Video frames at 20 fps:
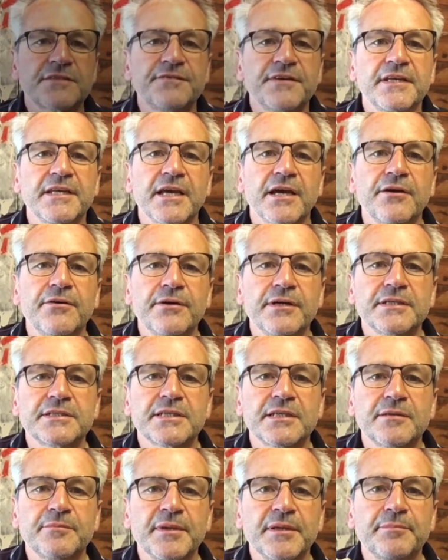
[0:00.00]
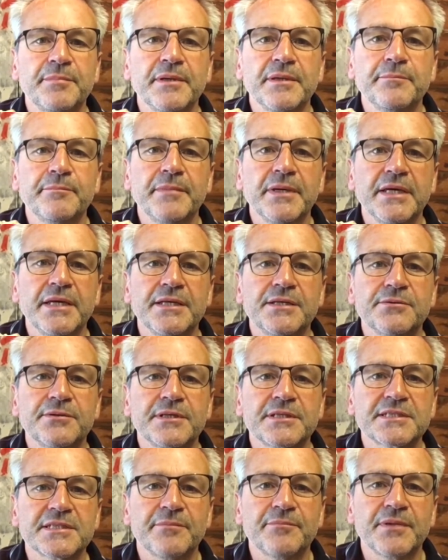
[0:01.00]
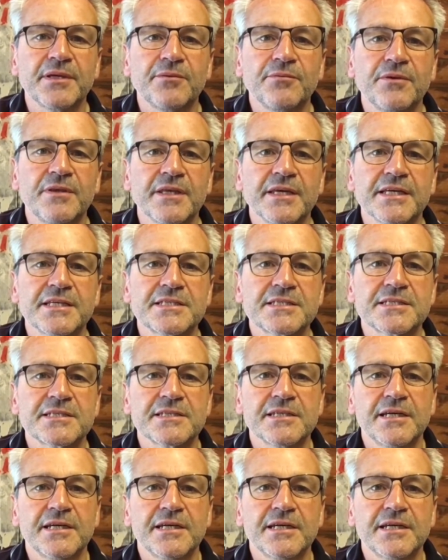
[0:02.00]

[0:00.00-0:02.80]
video is going to be me doing something with this.